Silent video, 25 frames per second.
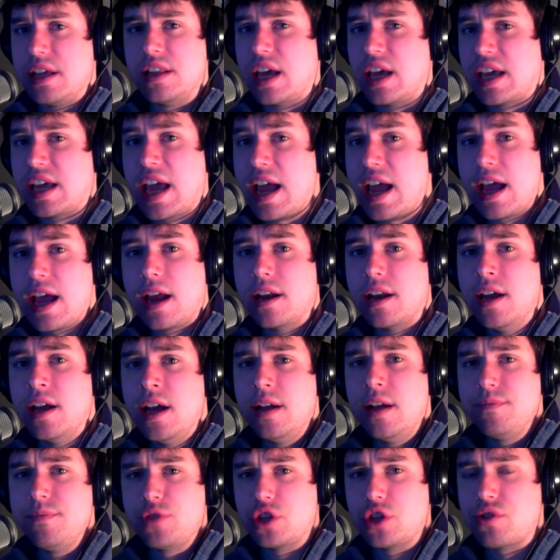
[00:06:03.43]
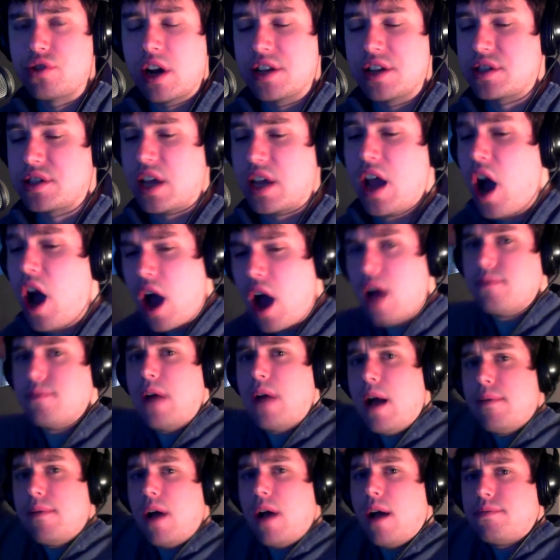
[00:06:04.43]
they can to try to say, oh,
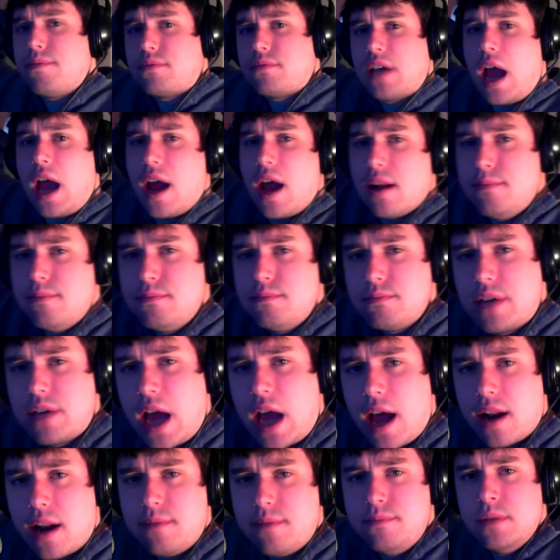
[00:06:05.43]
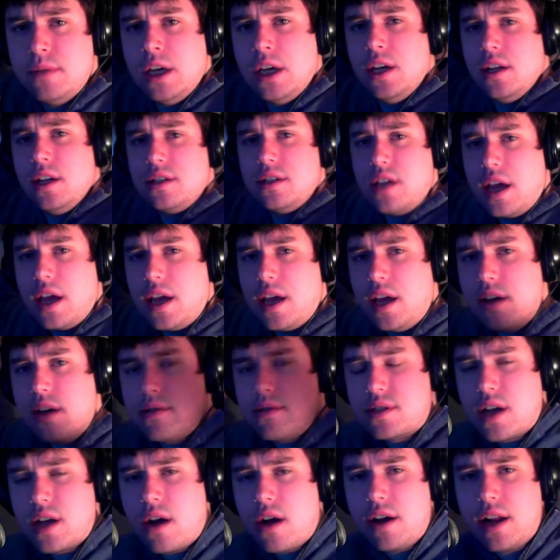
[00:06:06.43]
I'm, got him, got him. See, he
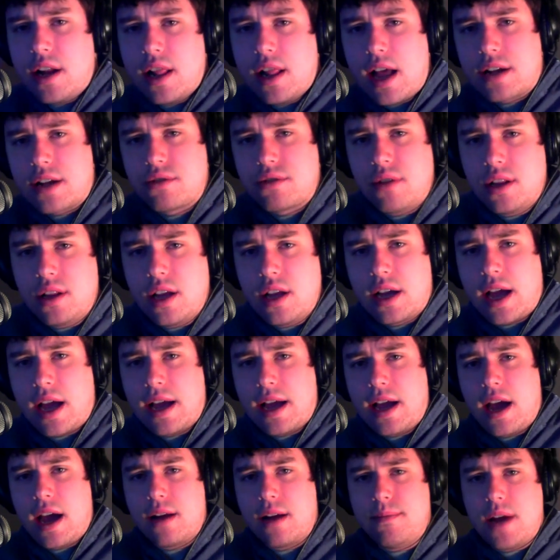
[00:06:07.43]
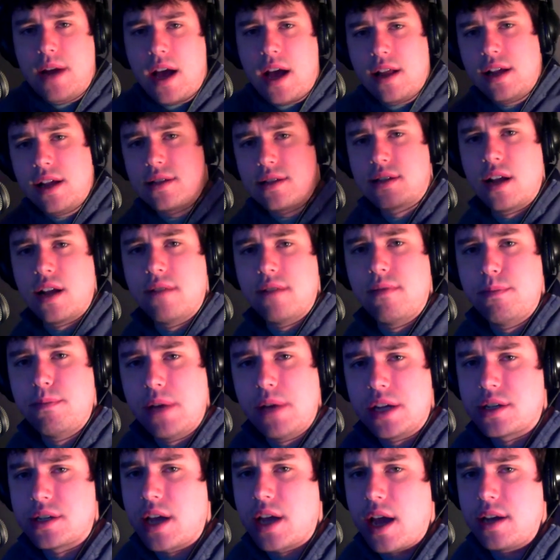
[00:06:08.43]
was so intellectual. Look, I got him now. That son of a
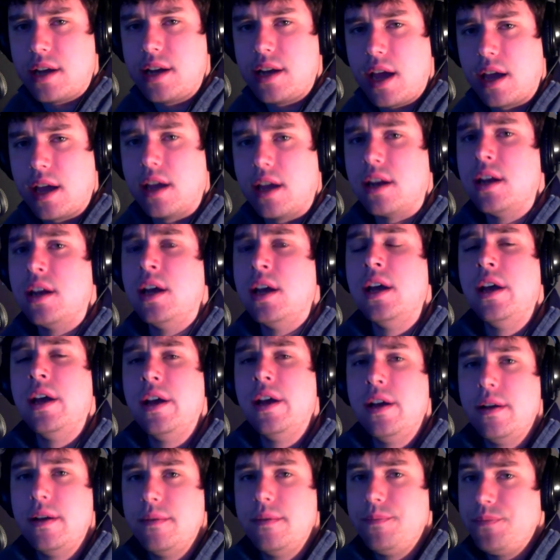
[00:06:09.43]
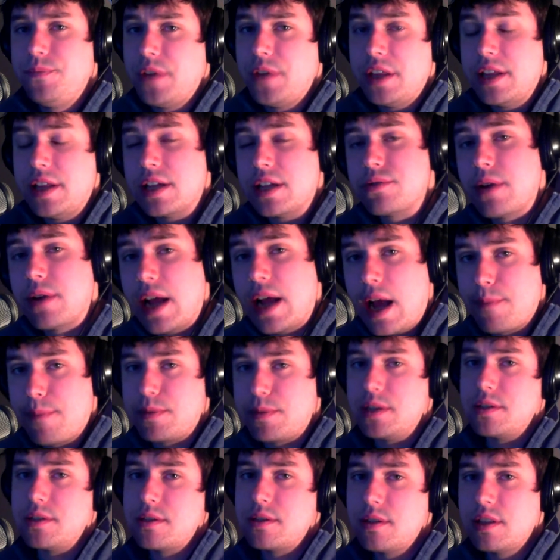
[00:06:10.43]
bitch. God dang it. And that's what
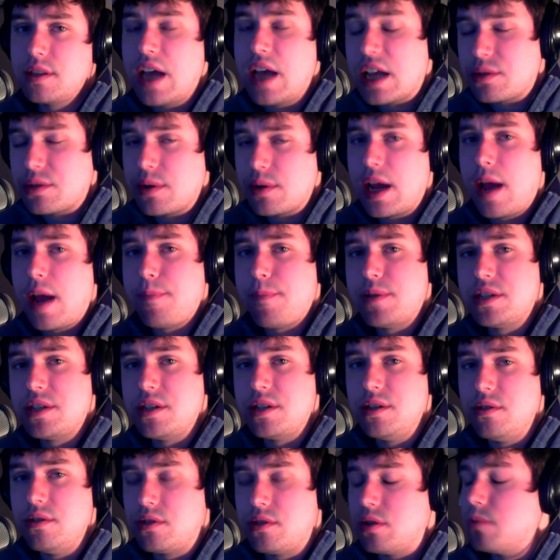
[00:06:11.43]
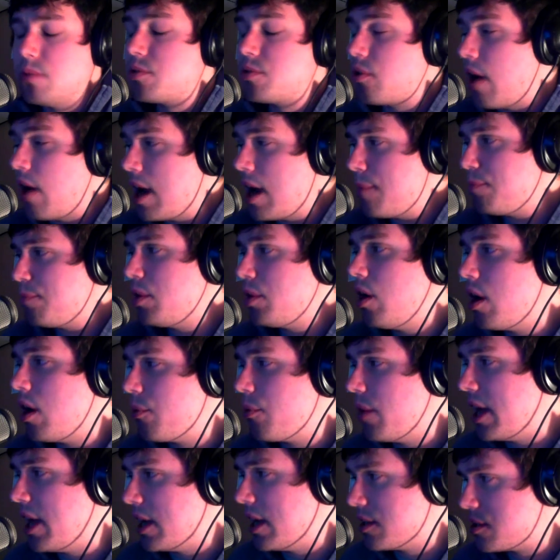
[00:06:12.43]
happens. That's what happens in YouTube. So I applaud
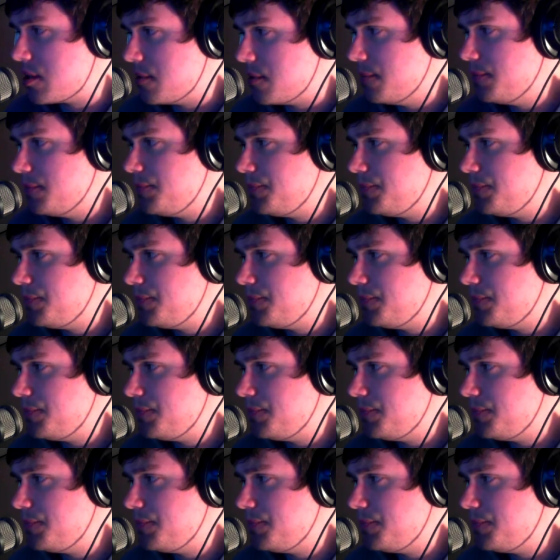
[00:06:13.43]
Wings